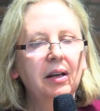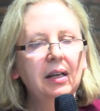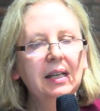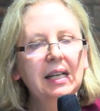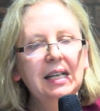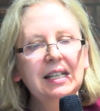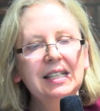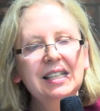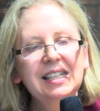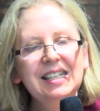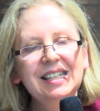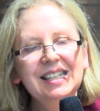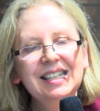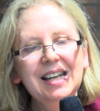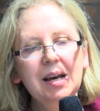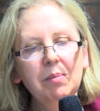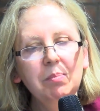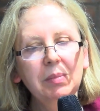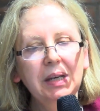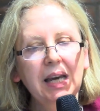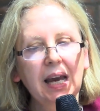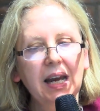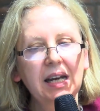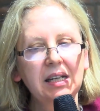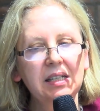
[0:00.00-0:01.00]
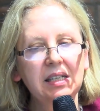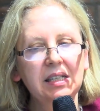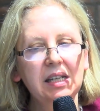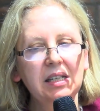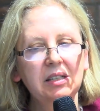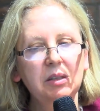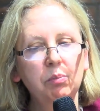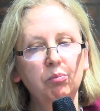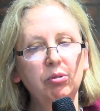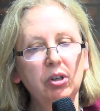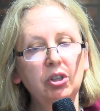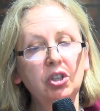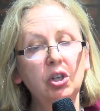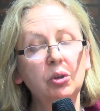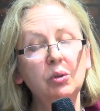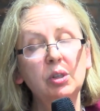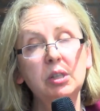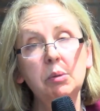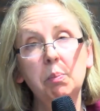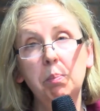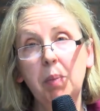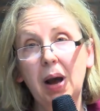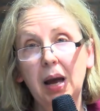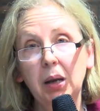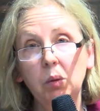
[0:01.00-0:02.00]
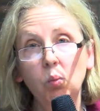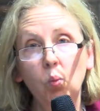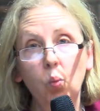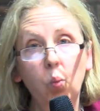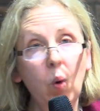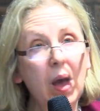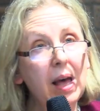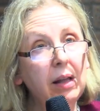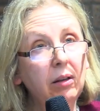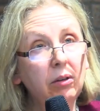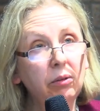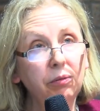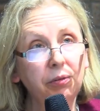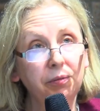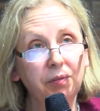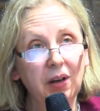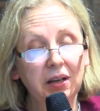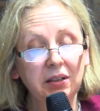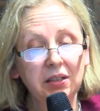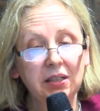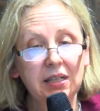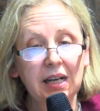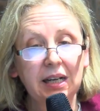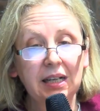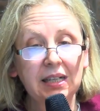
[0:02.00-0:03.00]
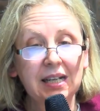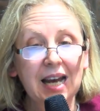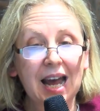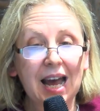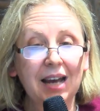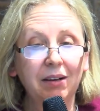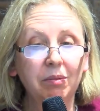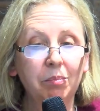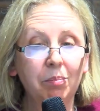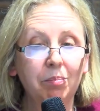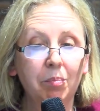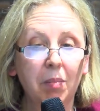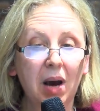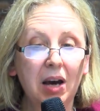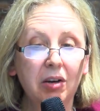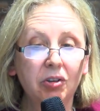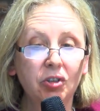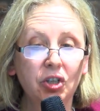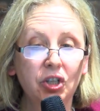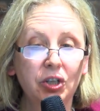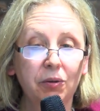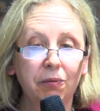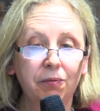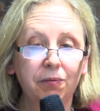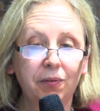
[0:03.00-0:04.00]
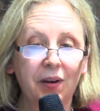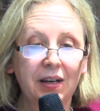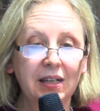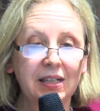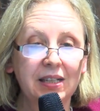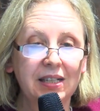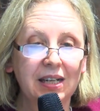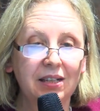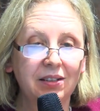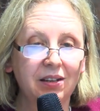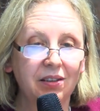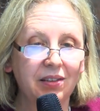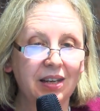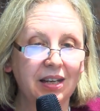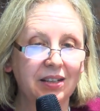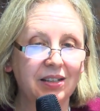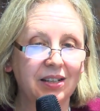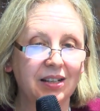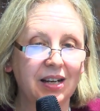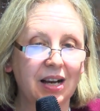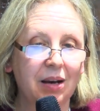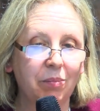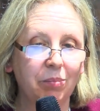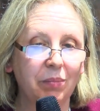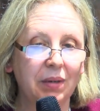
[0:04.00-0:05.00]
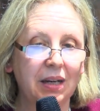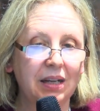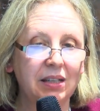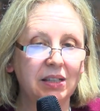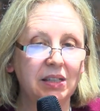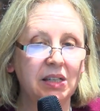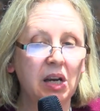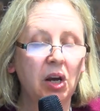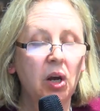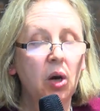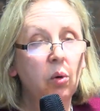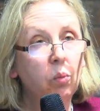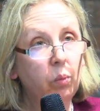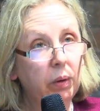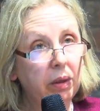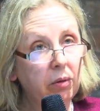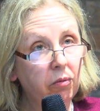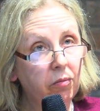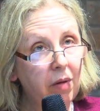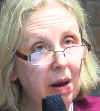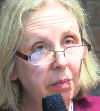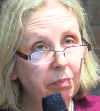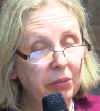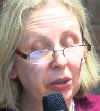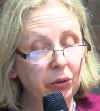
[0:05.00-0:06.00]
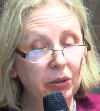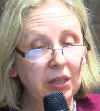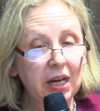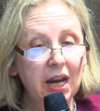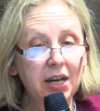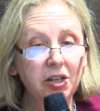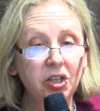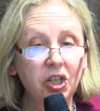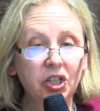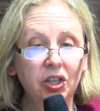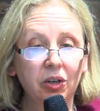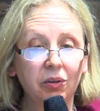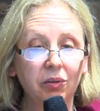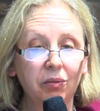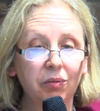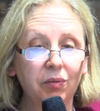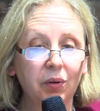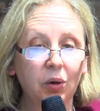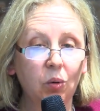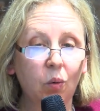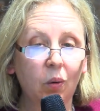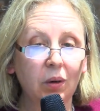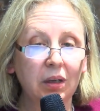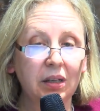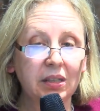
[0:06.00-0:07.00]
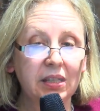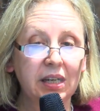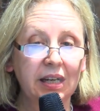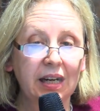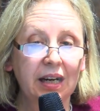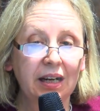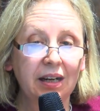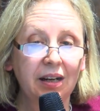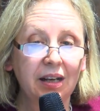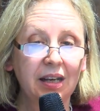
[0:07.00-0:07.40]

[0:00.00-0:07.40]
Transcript: in some cases produced by well-funded and much-fated theatre companies with a reputation for quality.